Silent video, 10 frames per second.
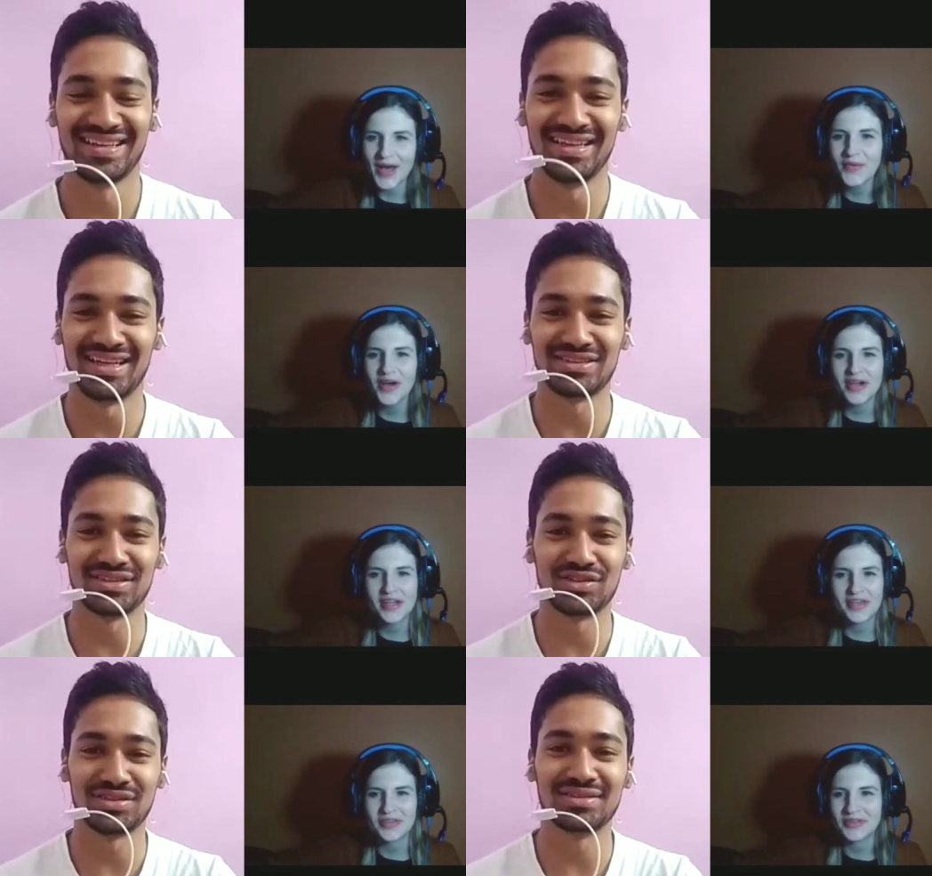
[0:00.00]
Speaker 1: Yes. How
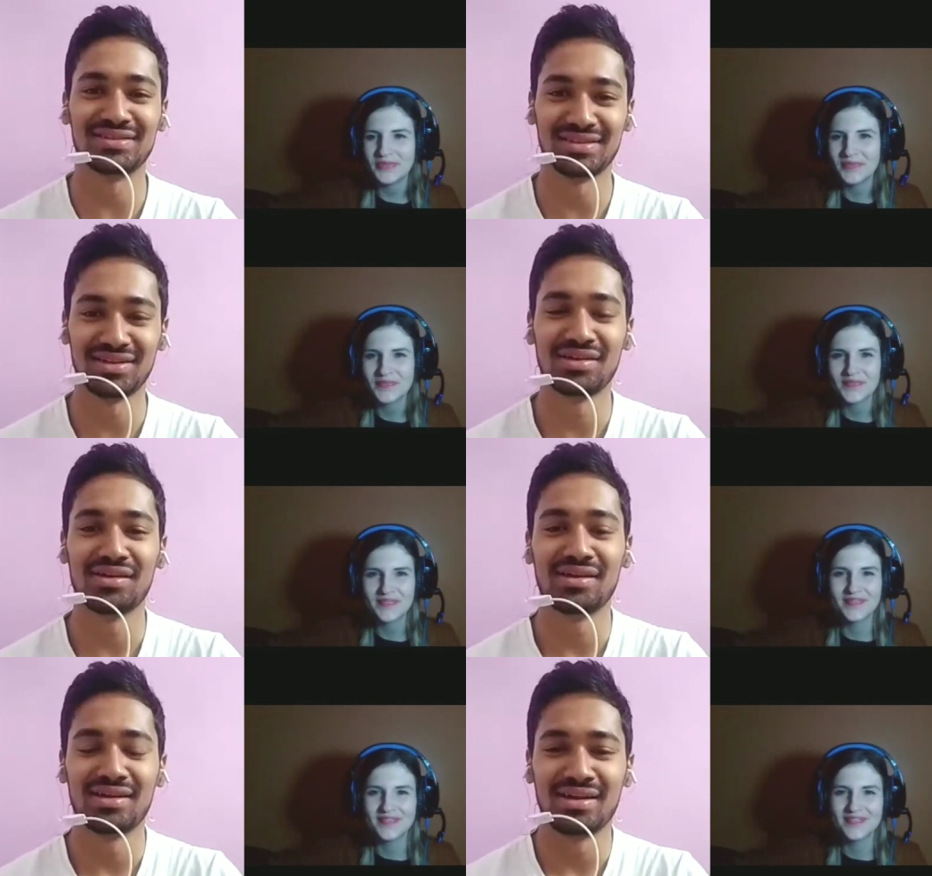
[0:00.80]
are you?
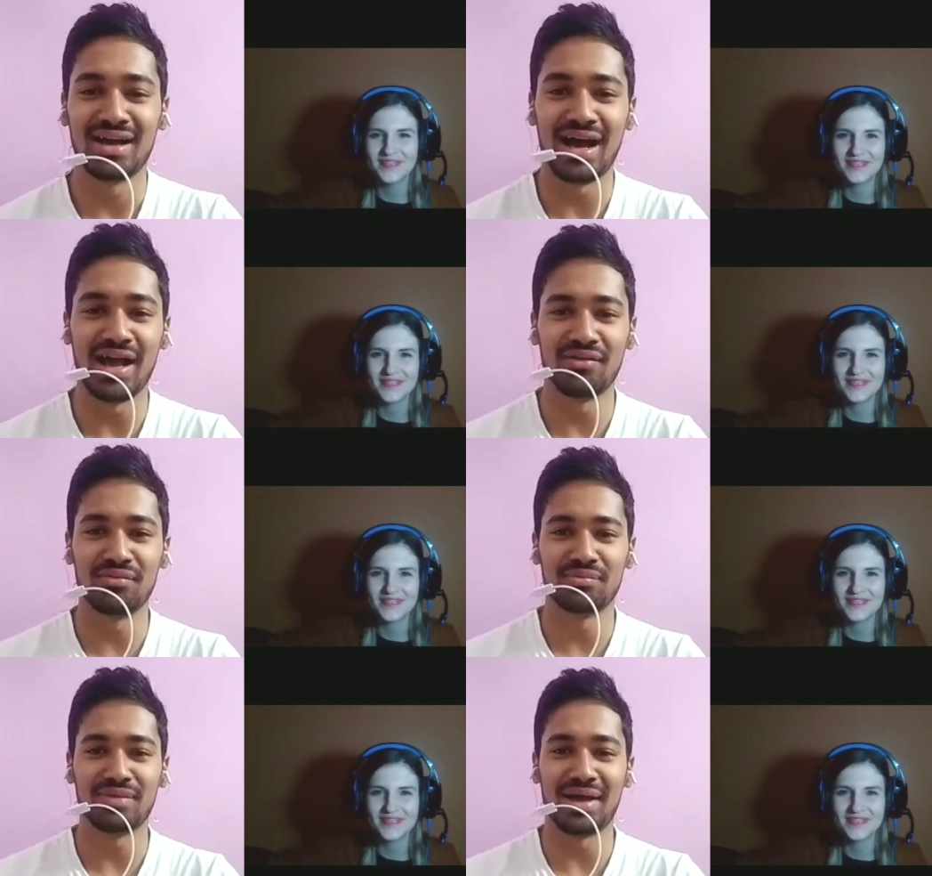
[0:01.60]

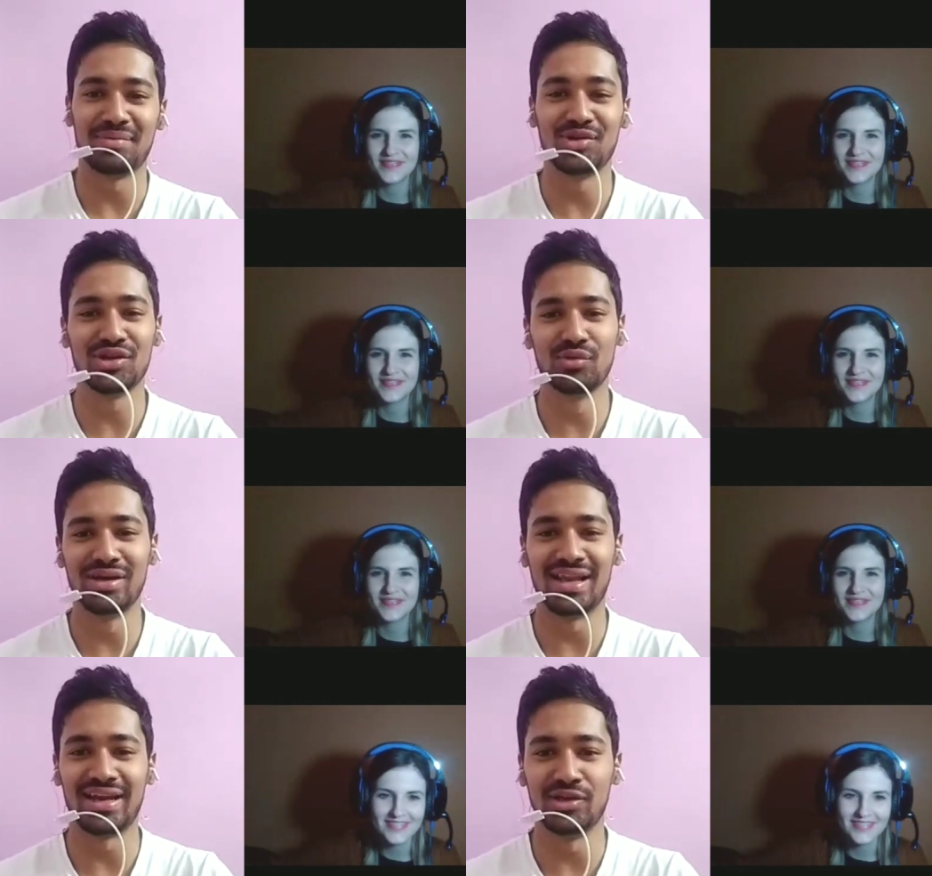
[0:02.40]
I'm,
Speaker 2: I'm doing
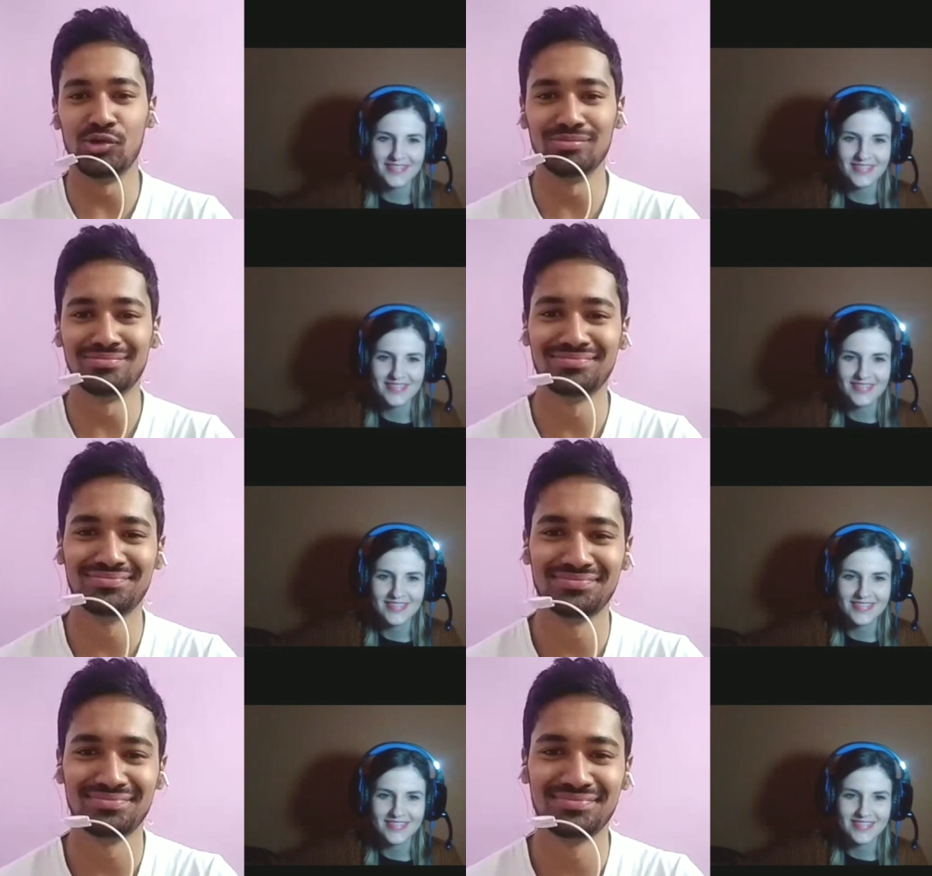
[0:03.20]
well, and you?
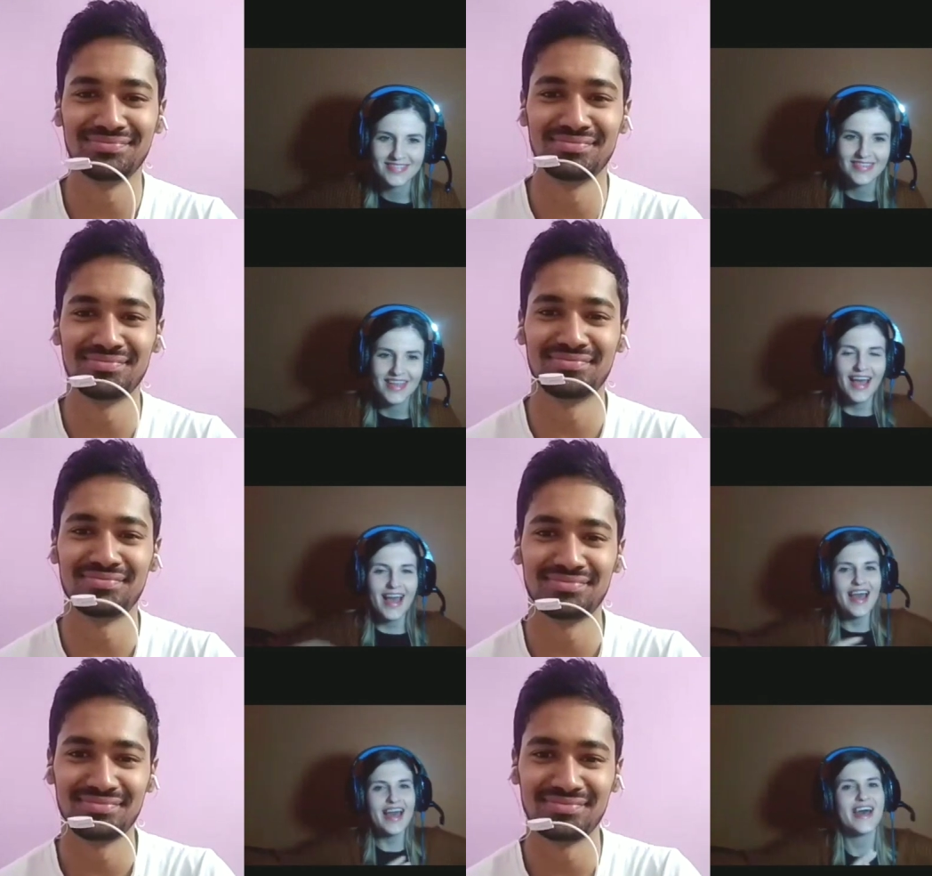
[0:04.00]

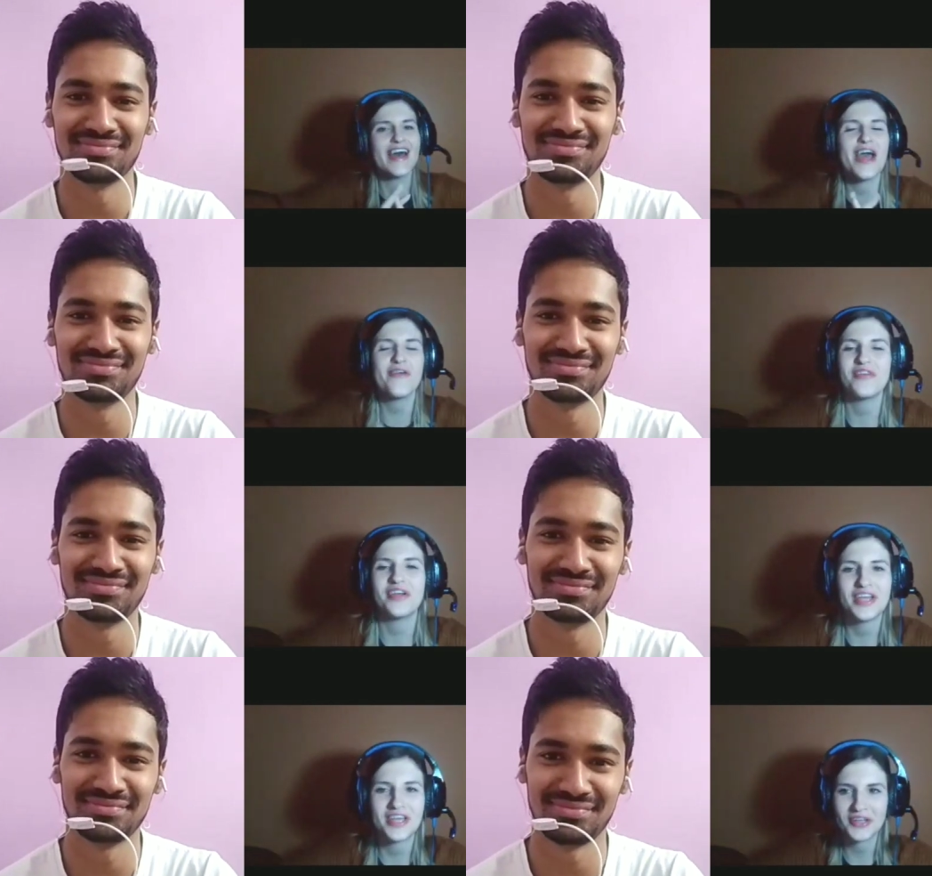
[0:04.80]
Speaker 1: Ah, I'm
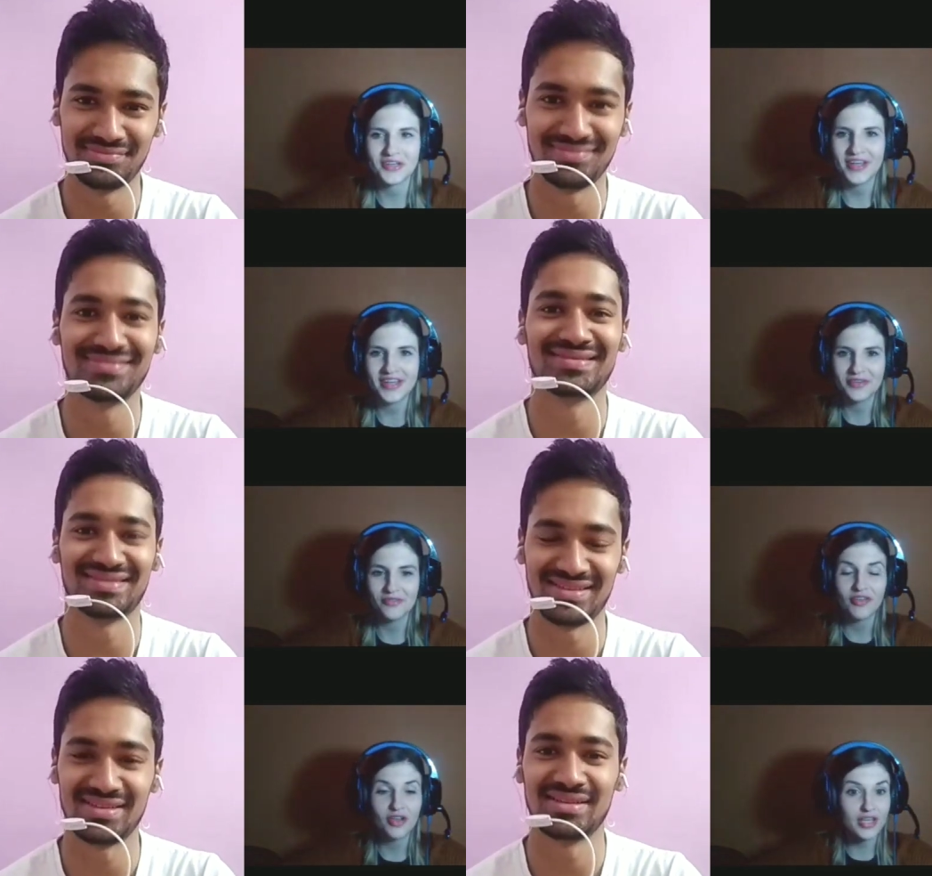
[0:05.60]
very good.
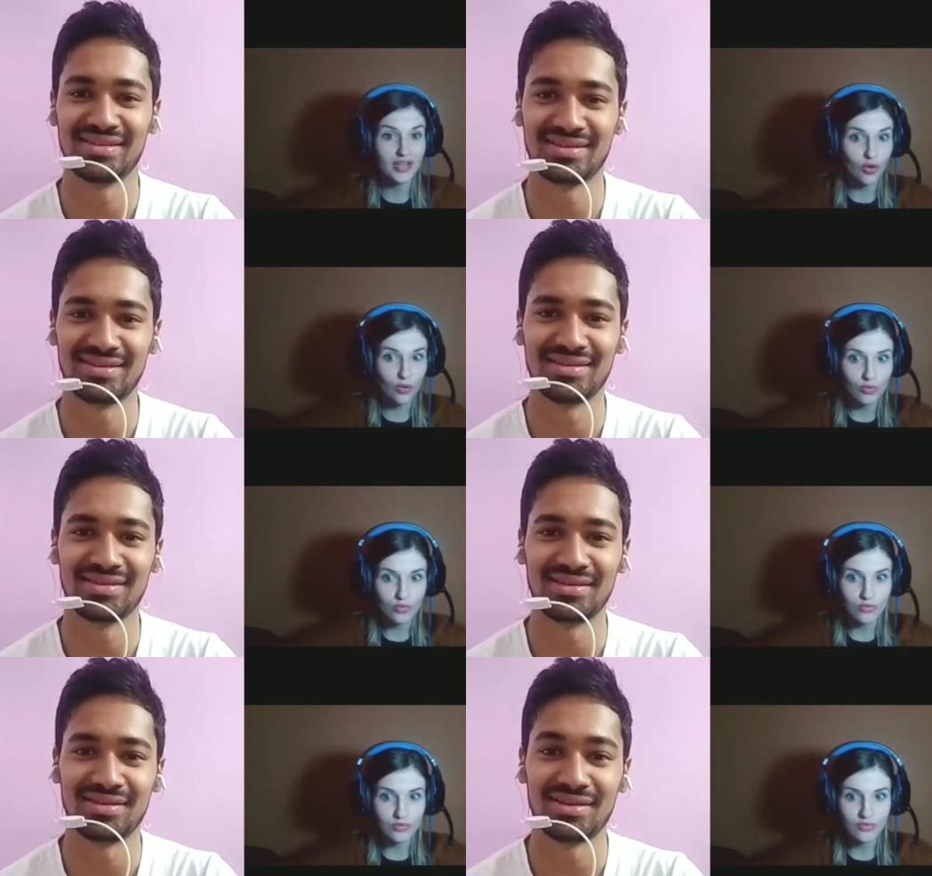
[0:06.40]
Very
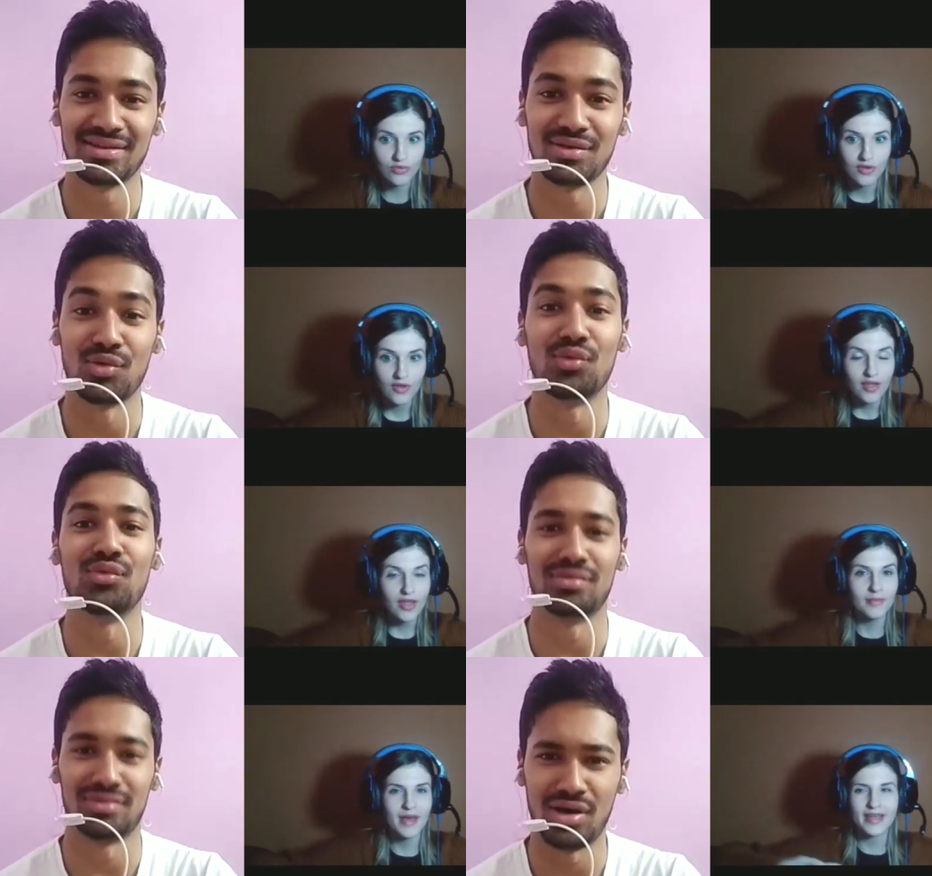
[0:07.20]
cold
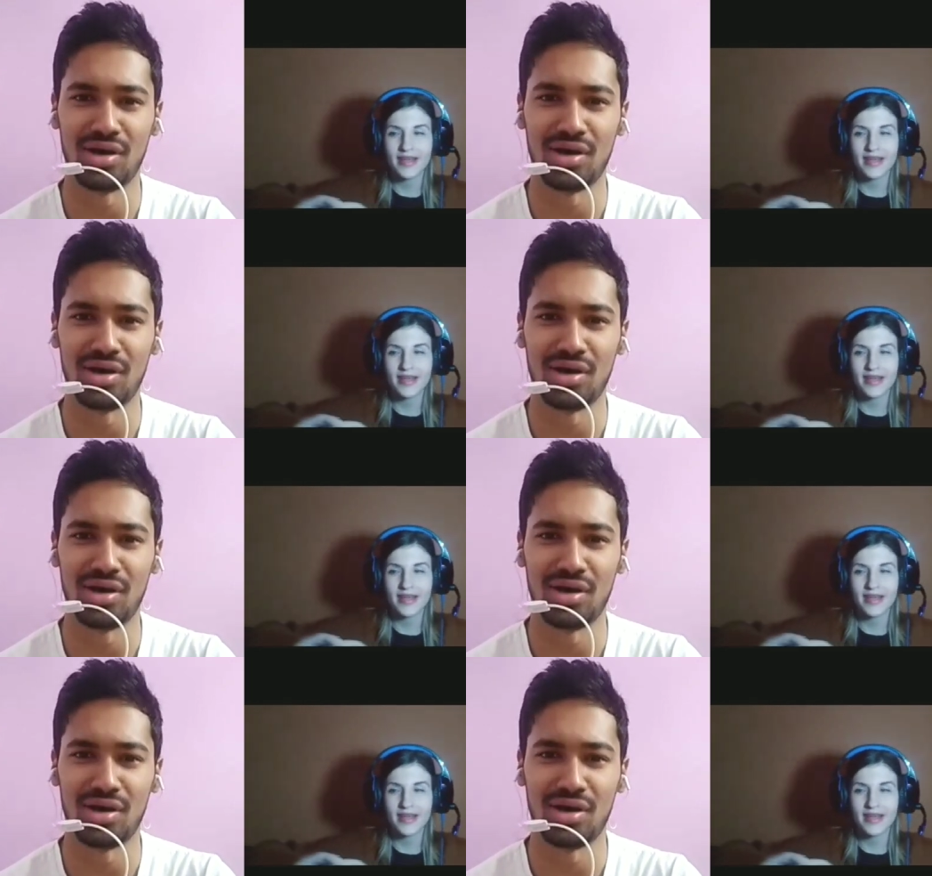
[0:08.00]
in my